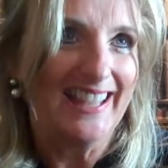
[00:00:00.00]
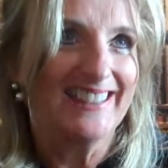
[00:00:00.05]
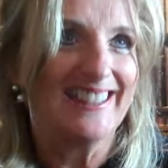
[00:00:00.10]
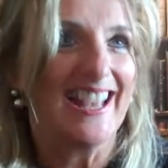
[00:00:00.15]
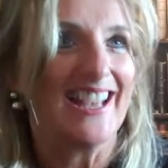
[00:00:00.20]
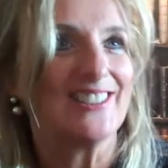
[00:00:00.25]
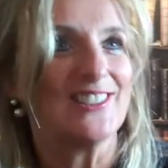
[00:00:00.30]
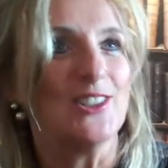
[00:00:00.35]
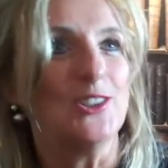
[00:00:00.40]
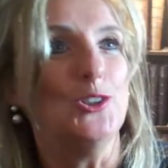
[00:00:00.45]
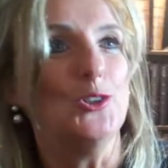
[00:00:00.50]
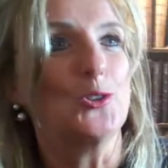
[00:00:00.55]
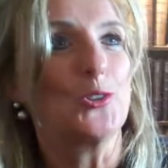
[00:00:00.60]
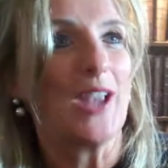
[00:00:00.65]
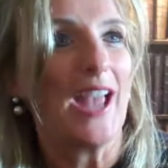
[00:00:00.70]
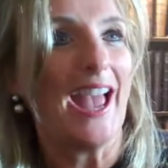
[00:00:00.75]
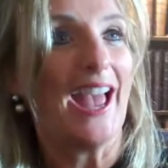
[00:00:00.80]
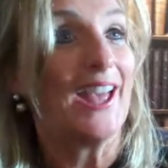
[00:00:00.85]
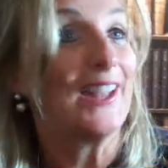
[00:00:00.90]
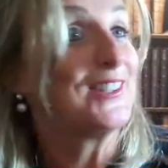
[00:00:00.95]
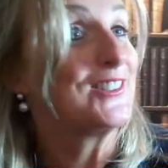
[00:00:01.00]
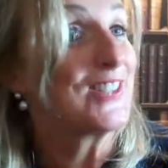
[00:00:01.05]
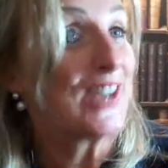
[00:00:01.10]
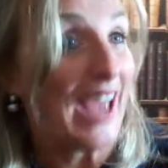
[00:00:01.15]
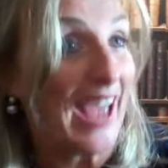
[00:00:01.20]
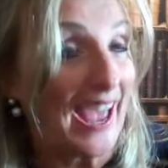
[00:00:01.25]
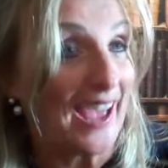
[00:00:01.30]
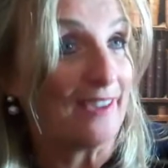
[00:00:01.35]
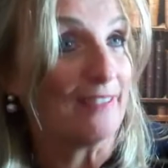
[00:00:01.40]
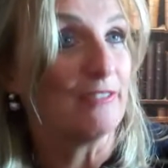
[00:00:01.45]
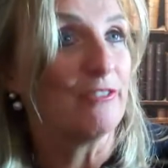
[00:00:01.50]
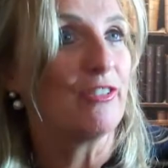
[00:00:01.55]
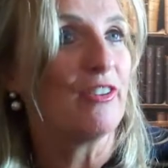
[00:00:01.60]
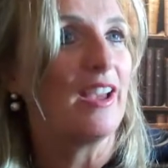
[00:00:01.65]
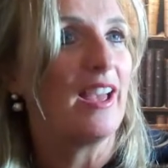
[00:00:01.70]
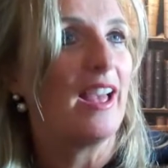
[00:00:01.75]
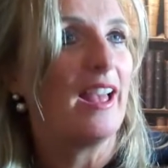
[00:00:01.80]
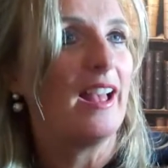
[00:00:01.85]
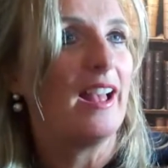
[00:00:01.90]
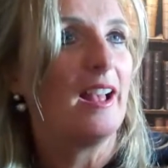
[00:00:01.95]
that you can't have
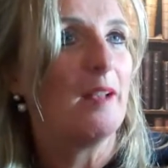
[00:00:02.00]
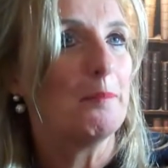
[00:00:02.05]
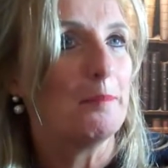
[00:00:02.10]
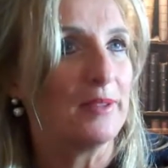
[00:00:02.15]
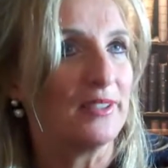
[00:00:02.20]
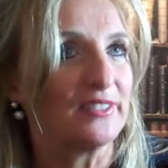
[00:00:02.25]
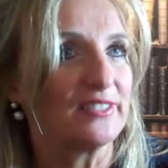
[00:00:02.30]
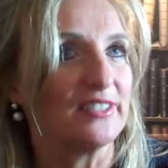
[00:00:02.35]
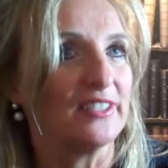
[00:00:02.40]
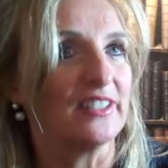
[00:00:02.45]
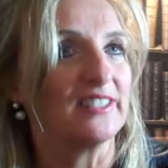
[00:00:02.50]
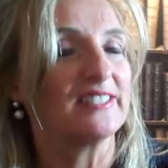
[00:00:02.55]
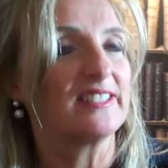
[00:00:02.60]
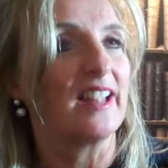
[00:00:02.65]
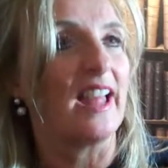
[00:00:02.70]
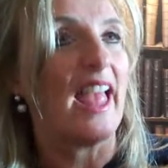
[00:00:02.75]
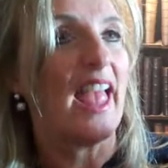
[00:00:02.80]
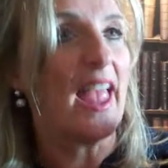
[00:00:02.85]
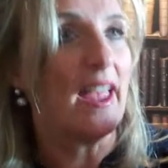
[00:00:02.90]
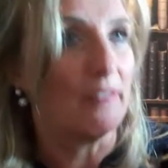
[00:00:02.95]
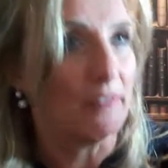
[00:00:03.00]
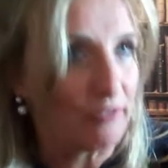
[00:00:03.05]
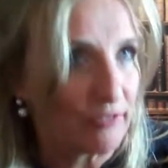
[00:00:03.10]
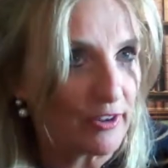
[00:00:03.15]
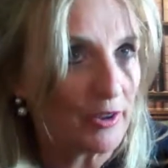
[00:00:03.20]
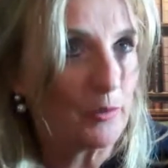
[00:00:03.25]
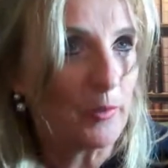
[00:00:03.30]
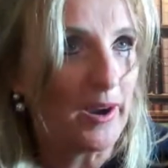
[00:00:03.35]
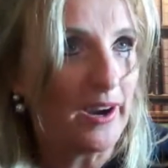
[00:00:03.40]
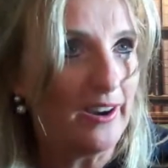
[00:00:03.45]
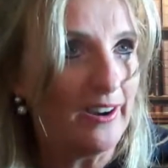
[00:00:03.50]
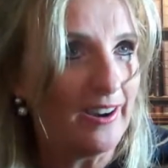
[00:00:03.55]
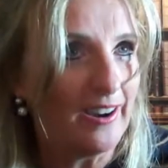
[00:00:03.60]
business everywhere.